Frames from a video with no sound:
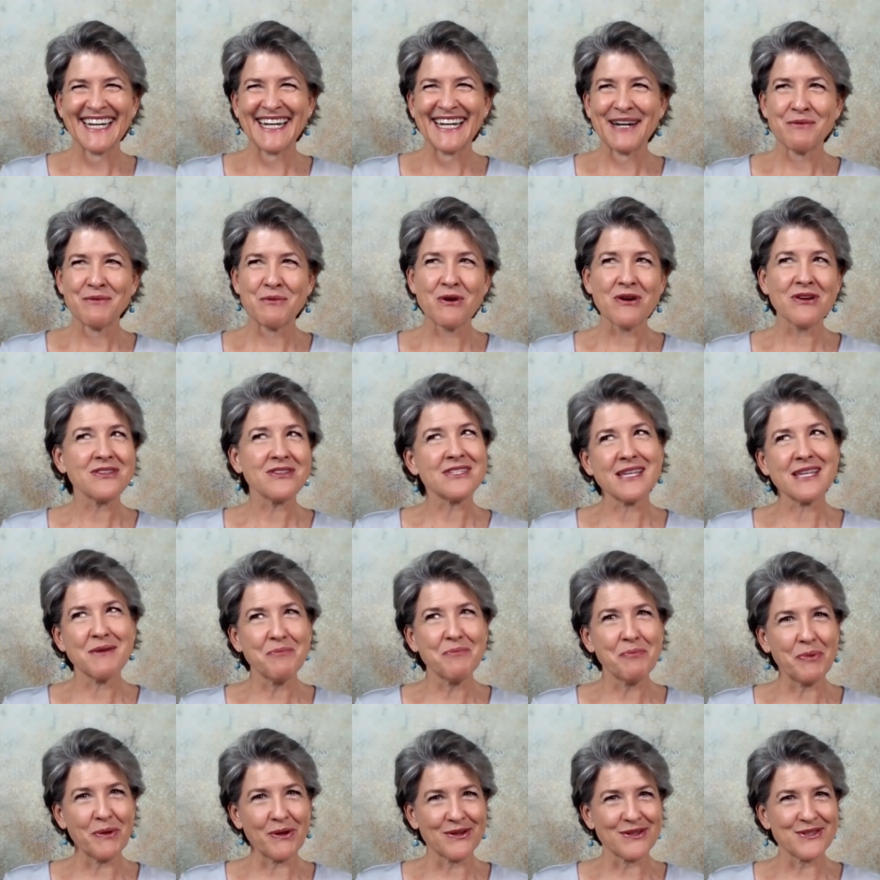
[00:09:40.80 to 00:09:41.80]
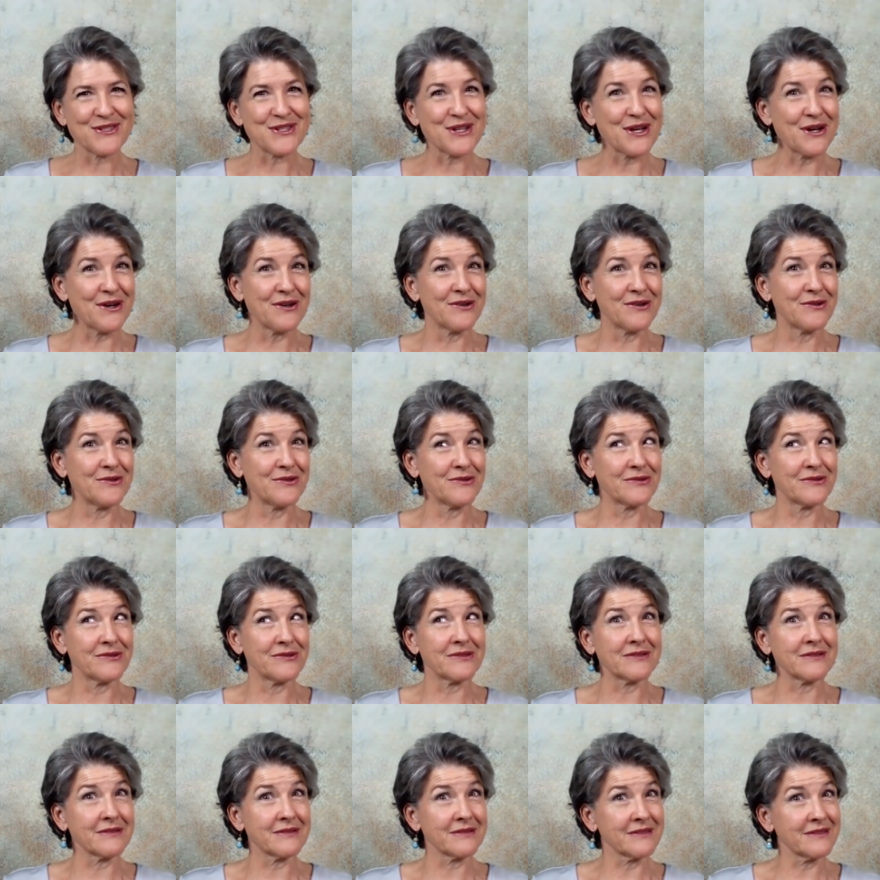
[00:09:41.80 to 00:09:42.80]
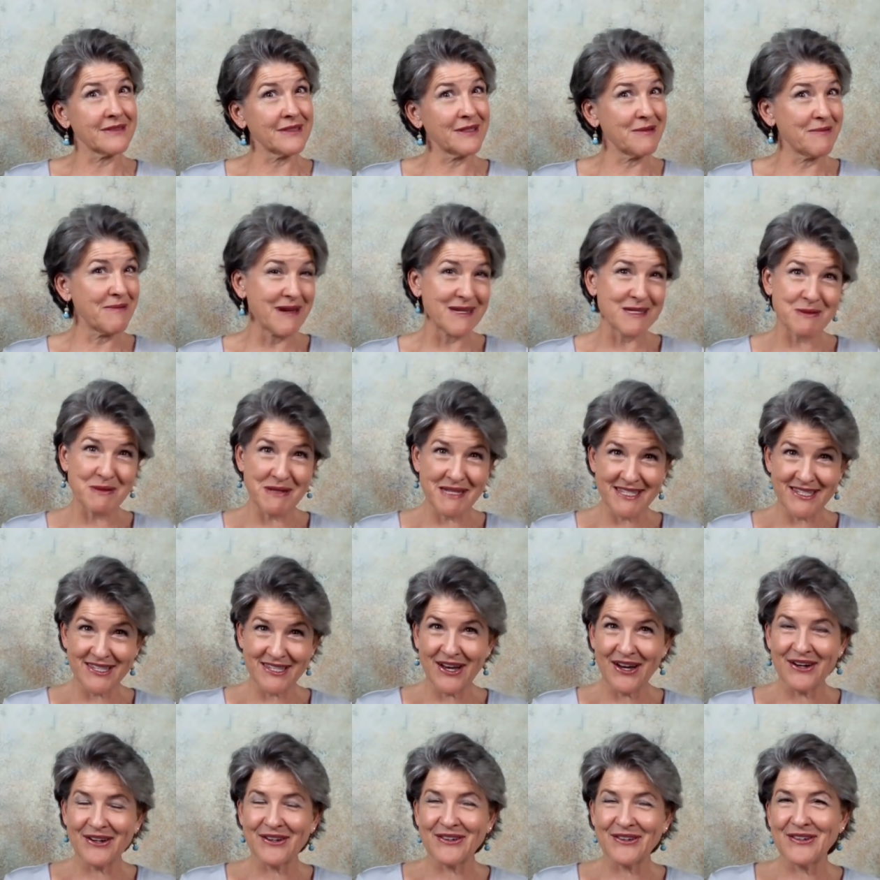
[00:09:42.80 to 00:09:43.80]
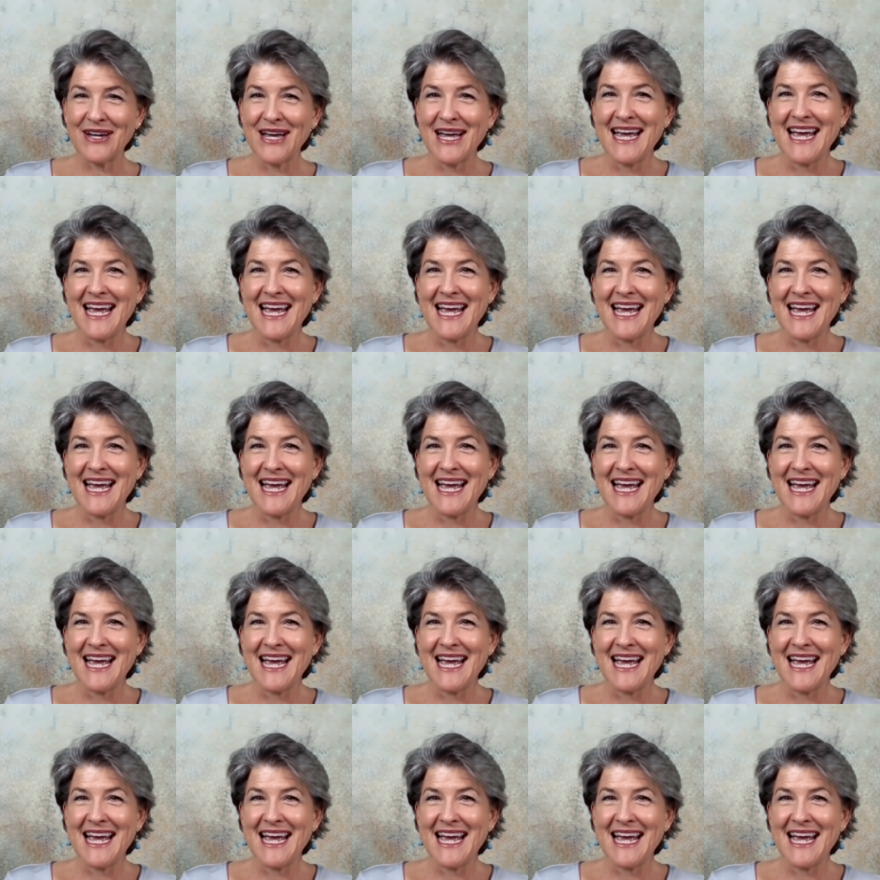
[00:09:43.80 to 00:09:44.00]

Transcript: We're simple, so you must be slow.